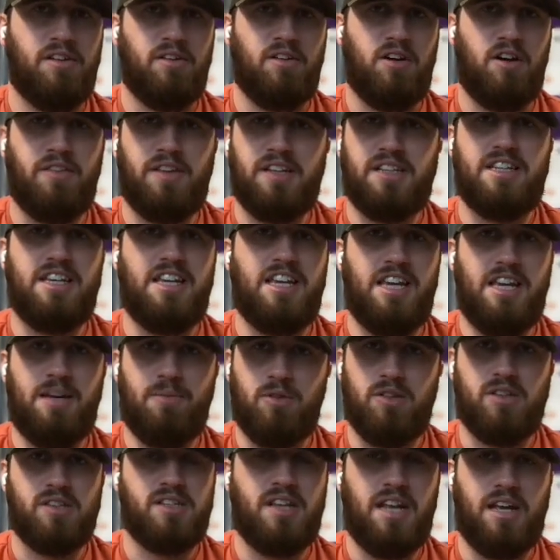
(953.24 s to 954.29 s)
on the
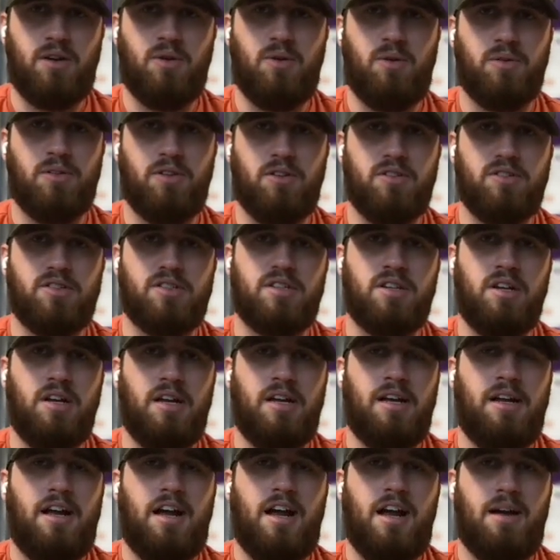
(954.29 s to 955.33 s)
team or the stakeholders
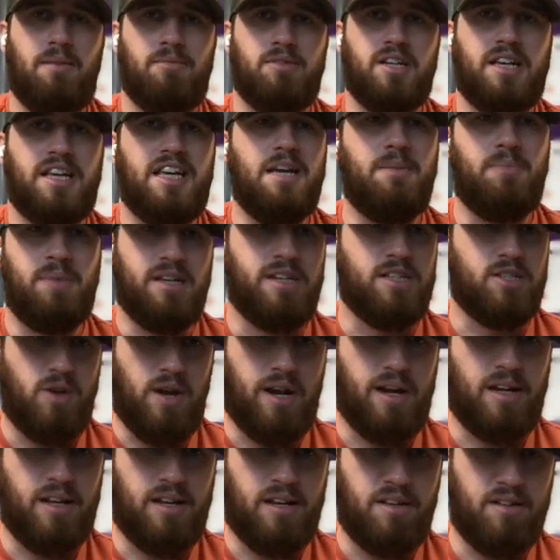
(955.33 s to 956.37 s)
to keep the
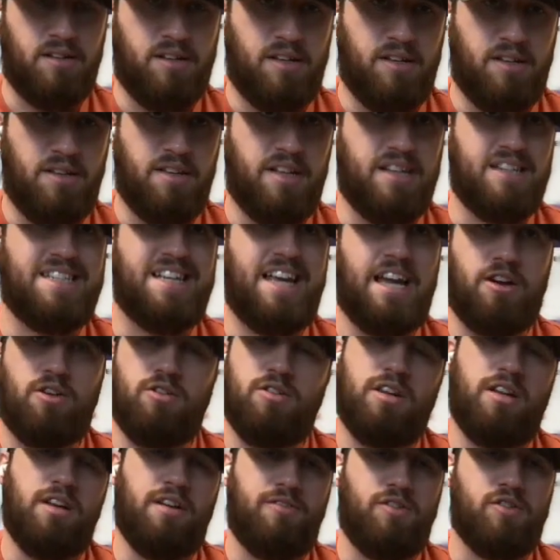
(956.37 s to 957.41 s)

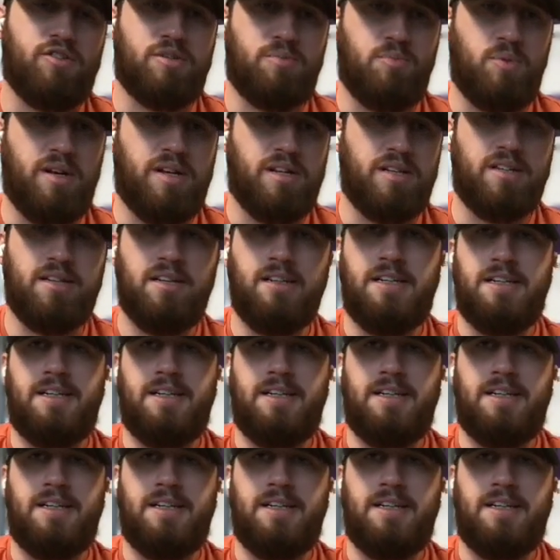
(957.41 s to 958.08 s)
integrity of your sprint.